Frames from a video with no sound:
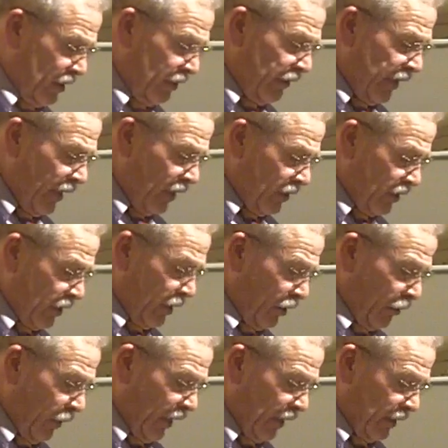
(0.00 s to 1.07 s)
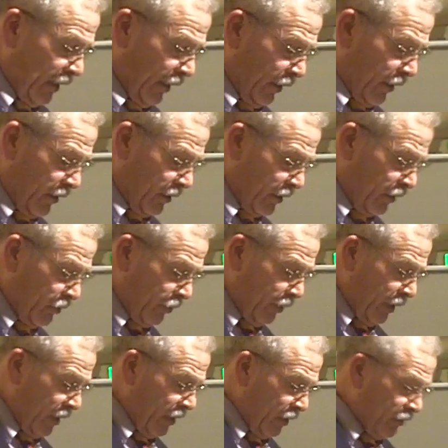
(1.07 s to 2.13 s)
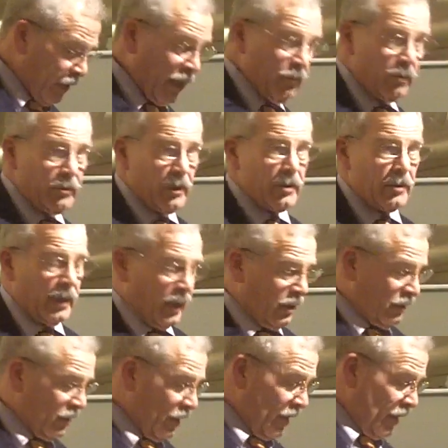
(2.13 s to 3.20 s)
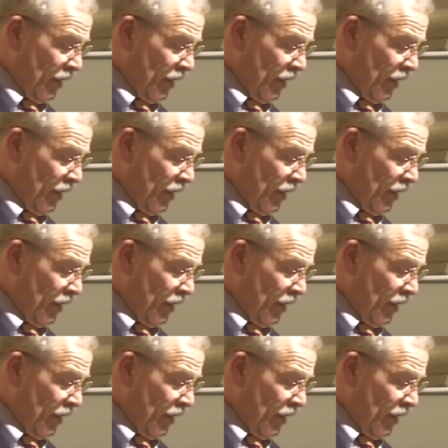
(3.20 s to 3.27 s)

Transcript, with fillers: Civilians killed by terrorists, this would be in the tribal trust lands,